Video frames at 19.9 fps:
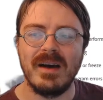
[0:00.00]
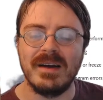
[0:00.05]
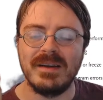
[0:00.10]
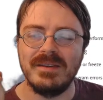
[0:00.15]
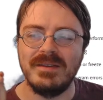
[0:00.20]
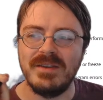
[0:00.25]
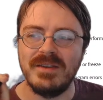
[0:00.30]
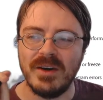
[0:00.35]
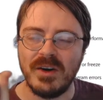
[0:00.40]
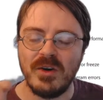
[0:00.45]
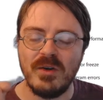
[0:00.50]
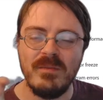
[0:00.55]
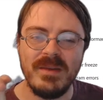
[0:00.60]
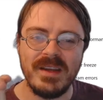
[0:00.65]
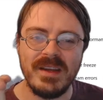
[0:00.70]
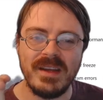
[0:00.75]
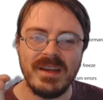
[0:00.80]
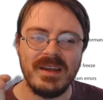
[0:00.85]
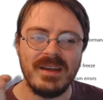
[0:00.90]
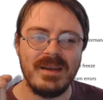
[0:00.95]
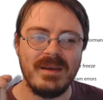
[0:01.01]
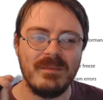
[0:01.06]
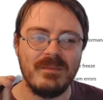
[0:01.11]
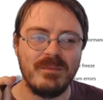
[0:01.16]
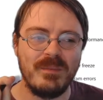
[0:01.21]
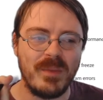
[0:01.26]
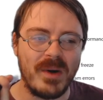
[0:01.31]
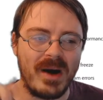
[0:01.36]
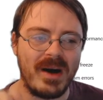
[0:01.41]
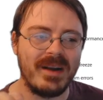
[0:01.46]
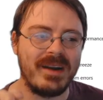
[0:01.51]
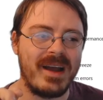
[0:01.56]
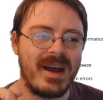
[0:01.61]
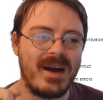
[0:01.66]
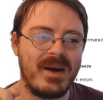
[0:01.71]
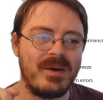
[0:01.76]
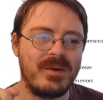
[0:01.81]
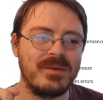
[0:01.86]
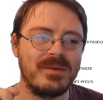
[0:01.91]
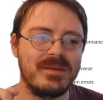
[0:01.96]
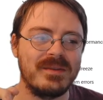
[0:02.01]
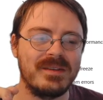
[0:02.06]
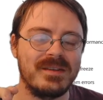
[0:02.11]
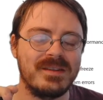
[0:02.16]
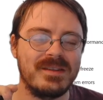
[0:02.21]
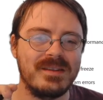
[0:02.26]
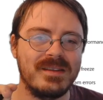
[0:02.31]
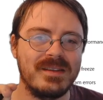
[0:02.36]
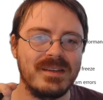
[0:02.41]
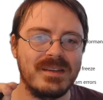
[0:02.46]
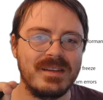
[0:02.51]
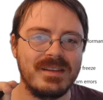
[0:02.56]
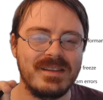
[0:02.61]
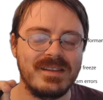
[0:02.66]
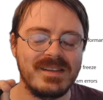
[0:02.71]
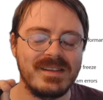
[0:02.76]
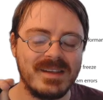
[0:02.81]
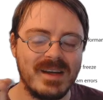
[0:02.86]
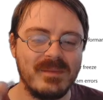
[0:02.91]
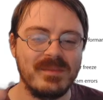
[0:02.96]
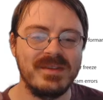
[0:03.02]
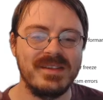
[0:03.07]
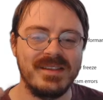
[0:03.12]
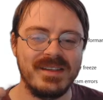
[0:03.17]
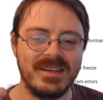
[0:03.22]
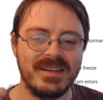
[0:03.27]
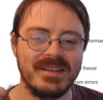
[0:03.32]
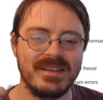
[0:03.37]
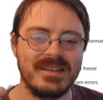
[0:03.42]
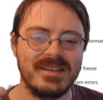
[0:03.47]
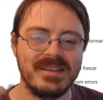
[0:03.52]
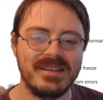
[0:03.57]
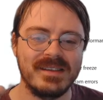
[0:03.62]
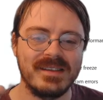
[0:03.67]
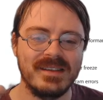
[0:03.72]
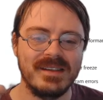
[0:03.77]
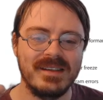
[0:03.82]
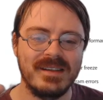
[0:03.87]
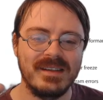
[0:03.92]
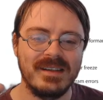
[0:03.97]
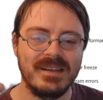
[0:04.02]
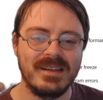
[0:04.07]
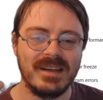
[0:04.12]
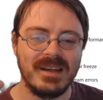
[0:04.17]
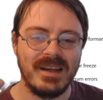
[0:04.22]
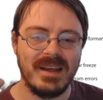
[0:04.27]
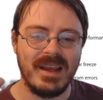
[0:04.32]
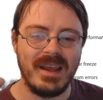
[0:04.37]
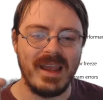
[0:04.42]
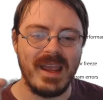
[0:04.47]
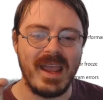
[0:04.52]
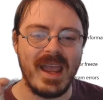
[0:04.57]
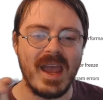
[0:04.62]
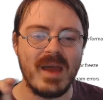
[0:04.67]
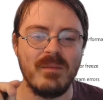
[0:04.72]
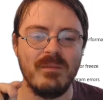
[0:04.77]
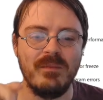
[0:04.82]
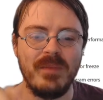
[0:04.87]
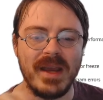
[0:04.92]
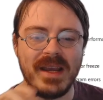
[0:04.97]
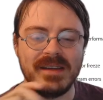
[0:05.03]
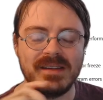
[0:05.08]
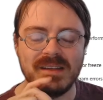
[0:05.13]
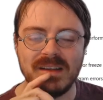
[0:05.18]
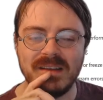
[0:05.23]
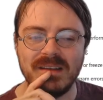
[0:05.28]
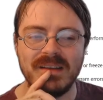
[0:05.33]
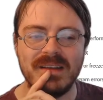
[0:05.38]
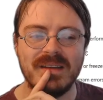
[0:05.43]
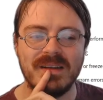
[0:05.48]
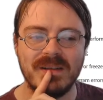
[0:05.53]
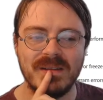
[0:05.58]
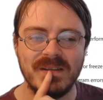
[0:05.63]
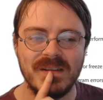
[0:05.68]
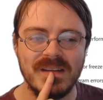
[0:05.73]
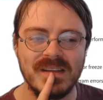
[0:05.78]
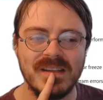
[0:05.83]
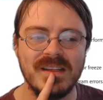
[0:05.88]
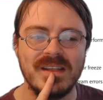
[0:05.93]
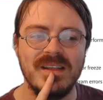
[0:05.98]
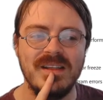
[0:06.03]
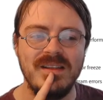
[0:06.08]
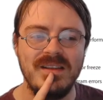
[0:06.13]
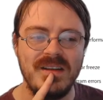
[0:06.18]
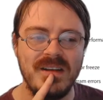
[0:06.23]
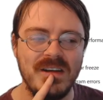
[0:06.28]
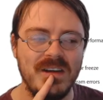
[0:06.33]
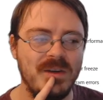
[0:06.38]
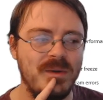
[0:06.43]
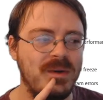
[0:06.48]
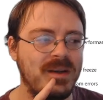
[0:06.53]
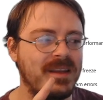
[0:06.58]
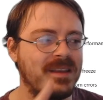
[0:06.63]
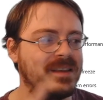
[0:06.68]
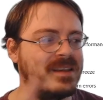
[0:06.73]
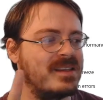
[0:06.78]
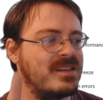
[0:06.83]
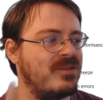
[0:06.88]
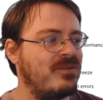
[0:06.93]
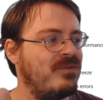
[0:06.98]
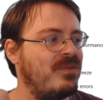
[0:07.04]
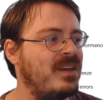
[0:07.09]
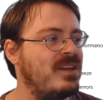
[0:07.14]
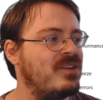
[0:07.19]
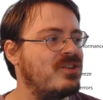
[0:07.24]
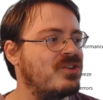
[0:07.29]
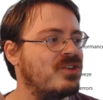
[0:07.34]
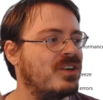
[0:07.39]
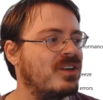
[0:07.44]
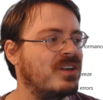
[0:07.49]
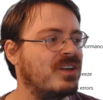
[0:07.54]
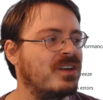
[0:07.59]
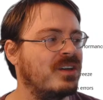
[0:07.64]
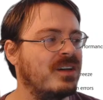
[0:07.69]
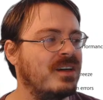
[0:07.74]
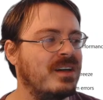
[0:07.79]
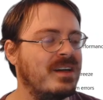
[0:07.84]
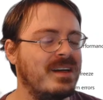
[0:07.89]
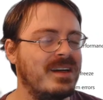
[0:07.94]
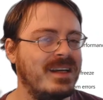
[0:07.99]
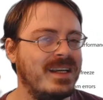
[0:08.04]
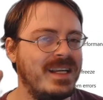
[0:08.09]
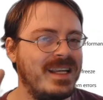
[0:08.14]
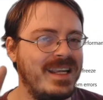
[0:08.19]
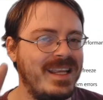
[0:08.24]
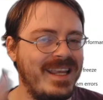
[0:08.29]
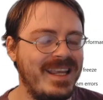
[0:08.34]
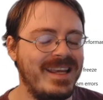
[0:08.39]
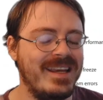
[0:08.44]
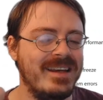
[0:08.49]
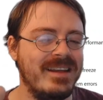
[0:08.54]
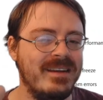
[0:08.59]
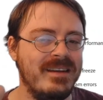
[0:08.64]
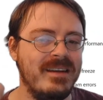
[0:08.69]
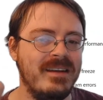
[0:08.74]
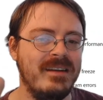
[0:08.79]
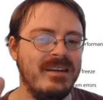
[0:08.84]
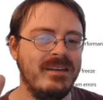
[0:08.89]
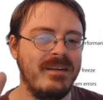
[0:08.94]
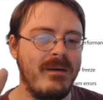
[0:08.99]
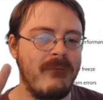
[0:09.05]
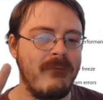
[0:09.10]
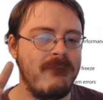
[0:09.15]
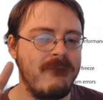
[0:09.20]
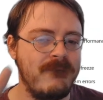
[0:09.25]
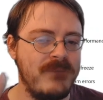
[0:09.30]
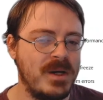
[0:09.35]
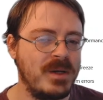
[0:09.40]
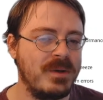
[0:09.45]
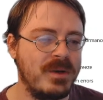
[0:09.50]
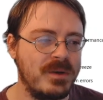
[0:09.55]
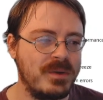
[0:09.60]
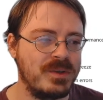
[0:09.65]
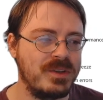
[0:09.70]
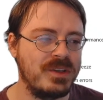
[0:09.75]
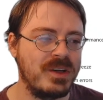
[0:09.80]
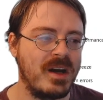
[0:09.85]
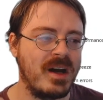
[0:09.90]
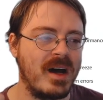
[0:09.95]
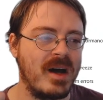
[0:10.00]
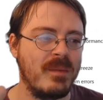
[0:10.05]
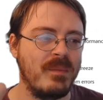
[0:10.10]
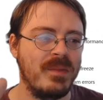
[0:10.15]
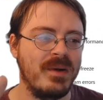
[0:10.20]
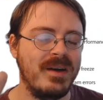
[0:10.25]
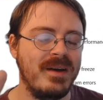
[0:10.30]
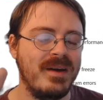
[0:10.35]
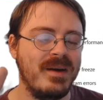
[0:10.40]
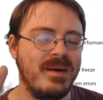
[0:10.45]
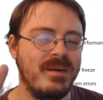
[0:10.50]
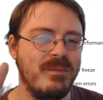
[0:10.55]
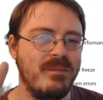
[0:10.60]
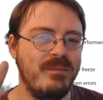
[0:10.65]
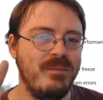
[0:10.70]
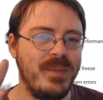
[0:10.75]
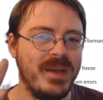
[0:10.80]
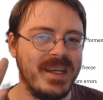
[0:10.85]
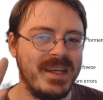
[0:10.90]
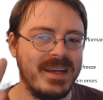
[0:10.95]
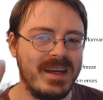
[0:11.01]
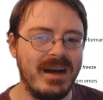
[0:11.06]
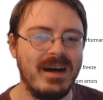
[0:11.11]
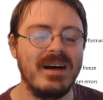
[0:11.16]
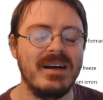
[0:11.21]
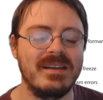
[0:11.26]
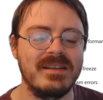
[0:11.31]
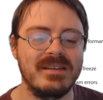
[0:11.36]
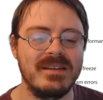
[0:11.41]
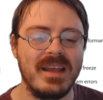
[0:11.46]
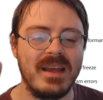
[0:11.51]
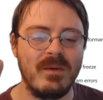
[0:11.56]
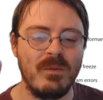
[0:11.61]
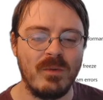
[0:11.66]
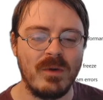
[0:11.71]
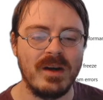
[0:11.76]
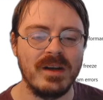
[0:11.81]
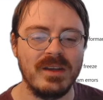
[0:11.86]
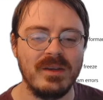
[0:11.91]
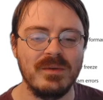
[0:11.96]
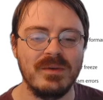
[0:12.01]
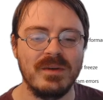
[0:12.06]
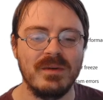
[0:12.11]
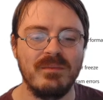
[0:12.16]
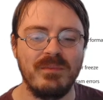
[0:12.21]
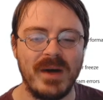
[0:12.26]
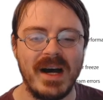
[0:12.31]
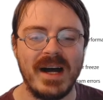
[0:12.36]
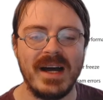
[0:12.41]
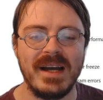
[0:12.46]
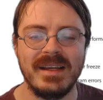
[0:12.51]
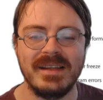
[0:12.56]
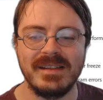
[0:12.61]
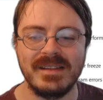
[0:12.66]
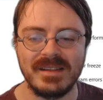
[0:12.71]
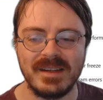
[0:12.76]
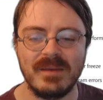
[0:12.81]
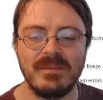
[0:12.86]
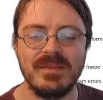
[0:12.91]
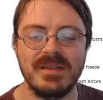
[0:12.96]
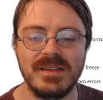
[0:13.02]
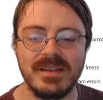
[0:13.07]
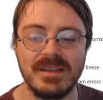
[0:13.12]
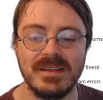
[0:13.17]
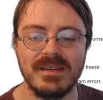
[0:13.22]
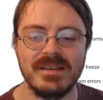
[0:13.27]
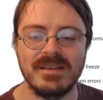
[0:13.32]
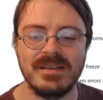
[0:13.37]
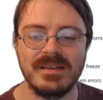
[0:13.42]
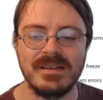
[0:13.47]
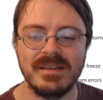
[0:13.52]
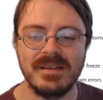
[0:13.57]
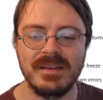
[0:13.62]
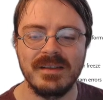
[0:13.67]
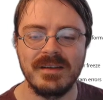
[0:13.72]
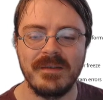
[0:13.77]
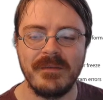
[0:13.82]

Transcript: Adobe bought out. Substance. And basically, they're discontinuing this feature in Photoshop because they want you to buy Substance.